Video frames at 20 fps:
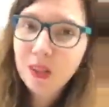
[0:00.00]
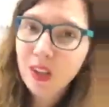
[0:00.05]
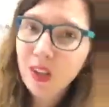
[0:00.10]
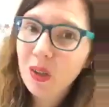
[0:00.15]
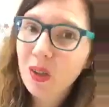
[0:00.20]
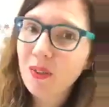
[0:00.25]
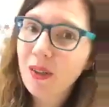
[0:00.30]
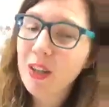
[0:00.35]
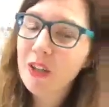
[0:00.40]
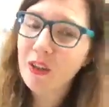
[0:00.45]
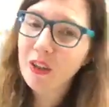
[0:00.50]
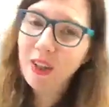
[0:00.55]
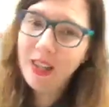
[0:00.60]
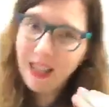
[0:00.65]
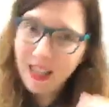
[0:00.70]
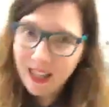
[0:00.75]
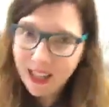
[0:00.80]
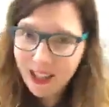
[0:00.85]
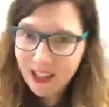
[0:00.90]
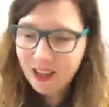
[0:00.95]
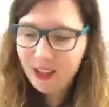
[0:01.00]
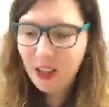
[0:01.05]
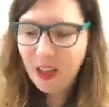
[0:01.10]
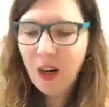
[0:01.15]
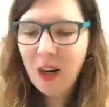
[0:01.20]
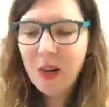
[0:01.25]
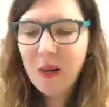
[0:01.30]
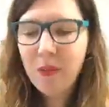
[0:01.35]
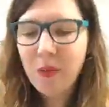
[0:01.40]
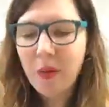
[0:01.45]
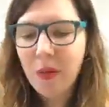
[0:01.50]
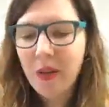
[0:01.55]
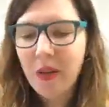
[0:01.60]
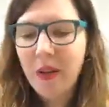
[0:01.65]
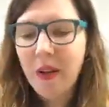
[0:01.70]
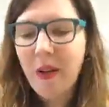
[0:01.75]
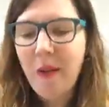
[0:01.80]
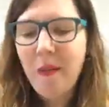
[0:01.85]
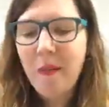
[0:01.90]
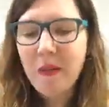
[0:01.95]
you go around your hand or cardboard,
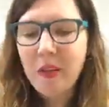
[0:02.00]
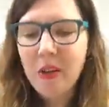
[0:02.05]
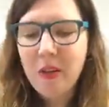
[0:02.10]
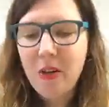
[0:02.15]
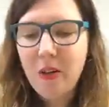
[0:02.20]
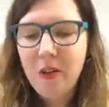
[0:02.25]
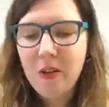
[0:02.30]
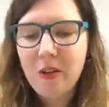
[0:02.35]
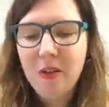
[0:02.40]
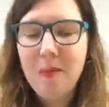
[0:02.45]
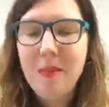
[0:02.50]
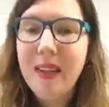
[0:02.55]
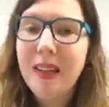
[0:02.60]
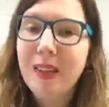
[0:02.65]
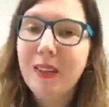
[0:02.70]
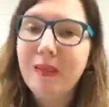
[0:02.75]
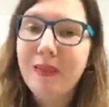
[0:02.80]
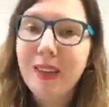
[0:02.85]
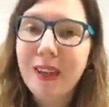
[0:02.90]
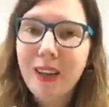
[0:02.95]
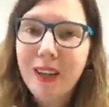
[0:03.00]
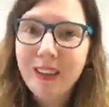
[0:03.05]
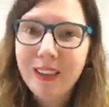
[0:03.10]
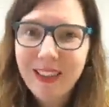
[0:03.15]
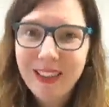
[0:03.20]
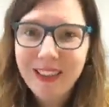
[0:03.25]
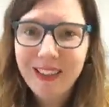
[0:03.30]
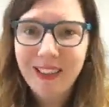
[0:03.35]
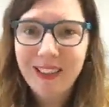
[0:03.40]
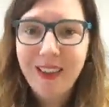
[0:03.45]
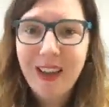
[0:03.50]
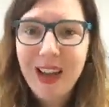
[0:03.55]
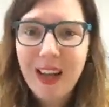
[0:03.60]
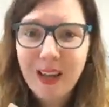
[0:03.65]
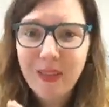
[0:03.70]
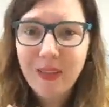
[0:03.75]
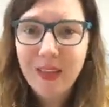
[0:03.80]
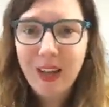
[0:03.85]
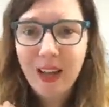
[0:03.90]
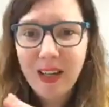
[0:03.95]
you know that to make it round, it takes a
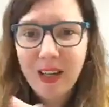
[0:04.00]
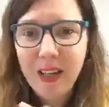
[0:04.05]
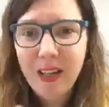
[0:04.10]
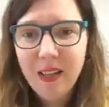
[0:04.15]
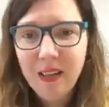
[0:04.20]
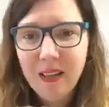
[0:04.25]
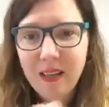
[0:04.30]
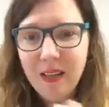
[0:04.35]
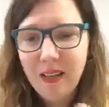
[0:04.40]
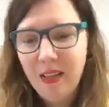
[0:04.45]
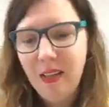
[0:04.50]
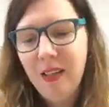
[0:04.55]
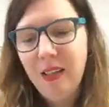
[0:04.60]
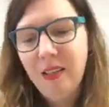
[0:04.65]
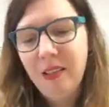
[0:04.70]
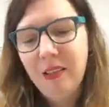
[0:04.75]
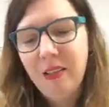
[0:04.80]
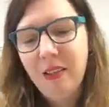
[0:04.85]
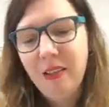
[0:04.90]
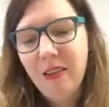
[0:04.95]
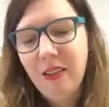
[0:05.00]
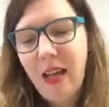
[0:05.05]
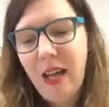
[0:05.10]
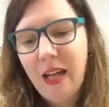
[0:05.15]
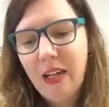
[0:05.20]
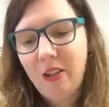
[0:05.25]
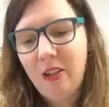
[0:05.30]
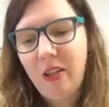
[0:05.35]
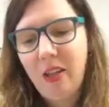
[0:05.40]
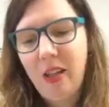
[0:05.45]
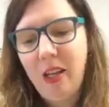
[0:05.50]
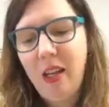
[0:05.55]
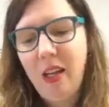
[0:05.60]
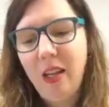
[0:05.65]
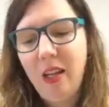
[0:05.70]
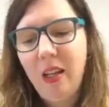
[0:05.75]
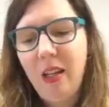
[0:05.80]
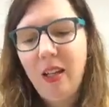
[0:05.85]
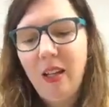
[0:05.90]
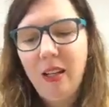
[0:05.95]
lot of cutting. So this
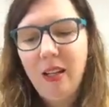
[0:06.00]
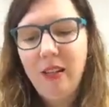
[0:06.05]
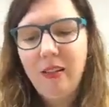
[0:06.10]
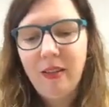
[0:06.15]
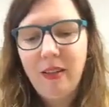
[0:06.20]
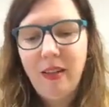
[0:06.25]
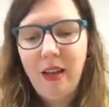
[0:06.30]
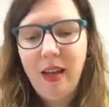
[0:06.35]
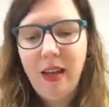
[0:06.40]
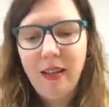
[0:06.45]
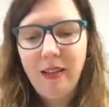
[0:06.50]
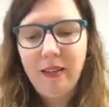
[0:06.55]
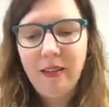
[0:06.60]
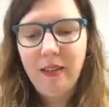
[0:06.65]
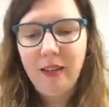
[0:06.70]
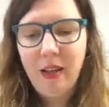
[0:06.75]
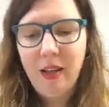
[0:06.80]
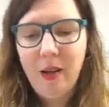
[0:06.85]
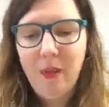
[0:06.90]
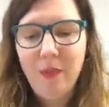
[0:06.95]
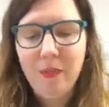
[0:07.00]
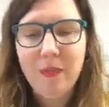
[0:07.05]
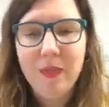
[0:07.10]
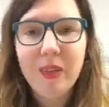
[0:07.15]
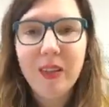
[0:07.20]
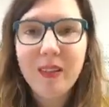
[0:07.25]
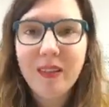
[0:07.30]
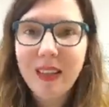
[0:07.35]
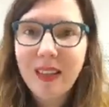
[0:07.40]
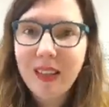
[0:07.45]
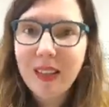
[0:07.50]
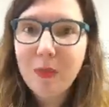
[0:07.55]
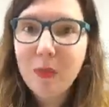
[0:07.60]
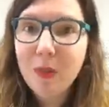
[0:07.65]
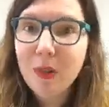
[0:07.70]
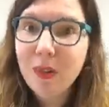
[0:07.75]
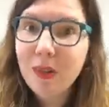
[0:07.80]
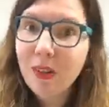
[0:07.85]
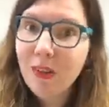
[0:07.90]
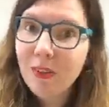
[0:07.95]
actually is a nice, slightly
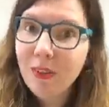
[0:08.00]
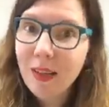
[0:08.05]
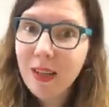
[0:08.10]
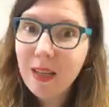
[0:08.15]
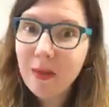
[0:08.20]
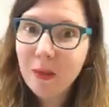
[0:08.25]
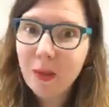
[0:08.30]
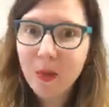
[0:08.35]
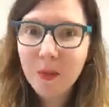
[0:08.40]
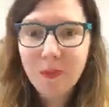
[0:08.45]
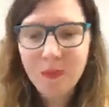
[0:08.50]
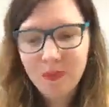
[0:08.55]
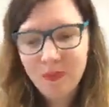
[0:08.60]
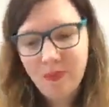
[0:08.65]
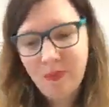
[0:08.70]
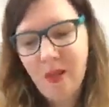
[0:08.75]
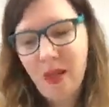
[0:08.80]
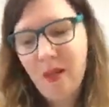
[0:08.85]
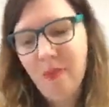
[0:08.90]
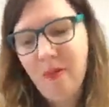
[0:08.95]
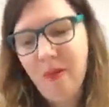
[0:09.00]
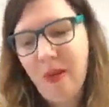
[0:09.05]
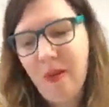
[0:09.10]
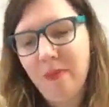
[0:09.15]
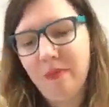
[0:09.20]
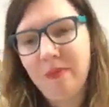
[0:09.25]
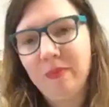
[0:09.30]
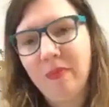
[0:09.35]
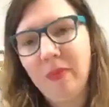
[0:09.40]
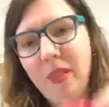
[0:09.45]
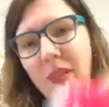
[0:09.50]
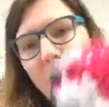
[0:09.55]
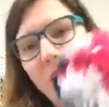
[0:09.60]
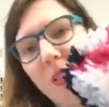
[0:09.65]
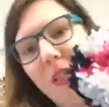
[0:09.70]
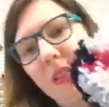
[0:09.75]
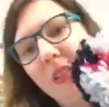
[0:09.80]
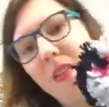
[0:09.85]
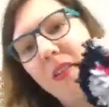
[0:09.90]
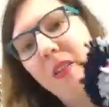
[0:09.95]
more sustainable pom pom.
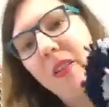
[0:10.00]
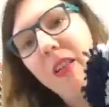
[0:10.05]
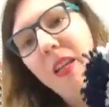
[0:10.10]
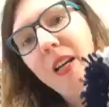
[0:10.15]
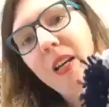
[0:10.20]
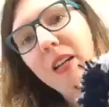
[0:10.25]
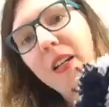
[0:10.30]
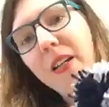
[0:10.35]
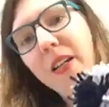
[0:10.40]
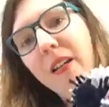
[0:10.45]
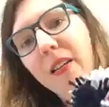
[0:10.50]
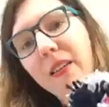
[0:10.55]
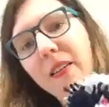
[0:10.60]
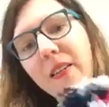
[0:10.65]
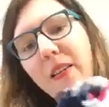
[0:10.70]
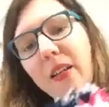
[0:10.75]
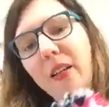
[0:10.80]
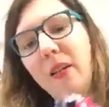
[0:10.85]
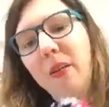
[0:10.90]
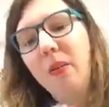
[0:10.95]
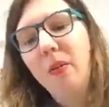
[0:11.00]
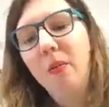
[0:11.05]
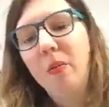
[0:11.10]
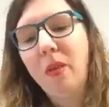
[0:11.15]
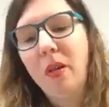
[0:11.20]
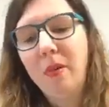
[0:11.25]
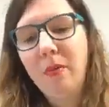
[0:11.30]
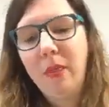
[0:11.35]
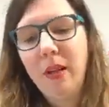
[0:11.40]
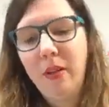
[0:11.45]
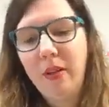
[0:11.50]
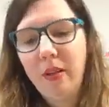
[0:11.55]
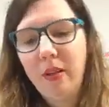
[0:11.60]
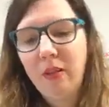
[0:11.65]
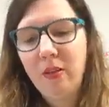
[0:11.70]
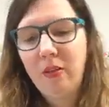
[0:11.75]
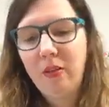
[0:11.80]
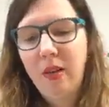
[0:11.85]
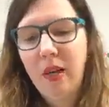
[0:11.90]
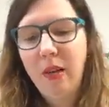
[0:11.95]
So there is one method
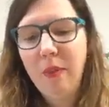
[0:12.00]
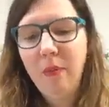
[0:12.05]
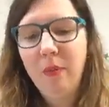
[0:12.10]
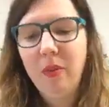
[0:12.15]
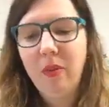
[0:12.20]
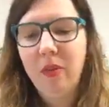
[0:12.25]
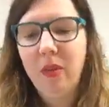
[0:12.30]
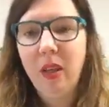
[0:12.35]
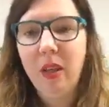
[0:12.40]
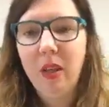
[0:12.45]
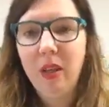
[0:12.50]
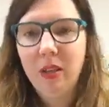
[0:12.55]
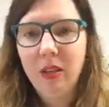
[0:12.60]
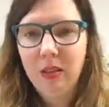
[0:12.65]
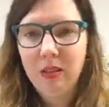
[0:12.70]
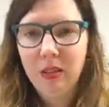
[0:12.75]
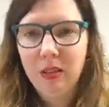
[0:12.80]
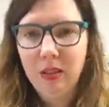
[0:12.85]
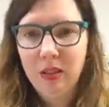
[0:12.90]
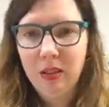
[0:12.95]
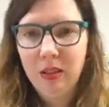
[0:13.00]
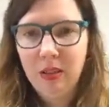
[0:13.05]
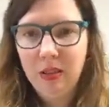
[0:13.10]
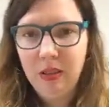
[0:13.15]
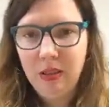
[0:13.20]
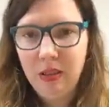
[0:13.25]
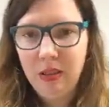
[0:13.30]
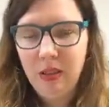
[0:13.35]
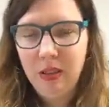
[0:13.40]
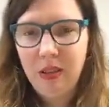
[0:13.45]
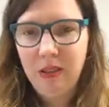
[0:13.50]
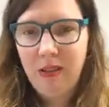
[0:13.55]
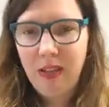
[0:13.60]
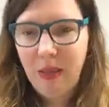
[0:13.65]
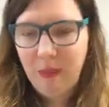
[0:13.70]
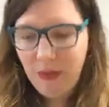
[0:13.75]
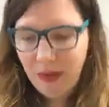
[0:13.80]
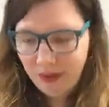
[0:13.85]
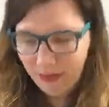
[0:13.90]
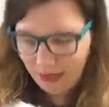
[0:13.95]
of stripes,
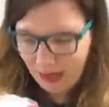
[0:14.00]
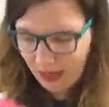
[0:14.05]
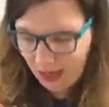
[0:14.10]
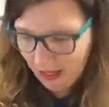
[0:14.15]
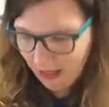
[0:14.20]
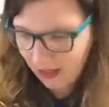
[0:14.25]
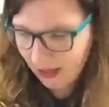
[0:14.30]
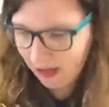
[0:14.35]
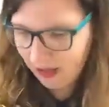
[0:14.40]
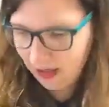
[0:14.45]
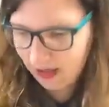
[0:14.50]
side by side.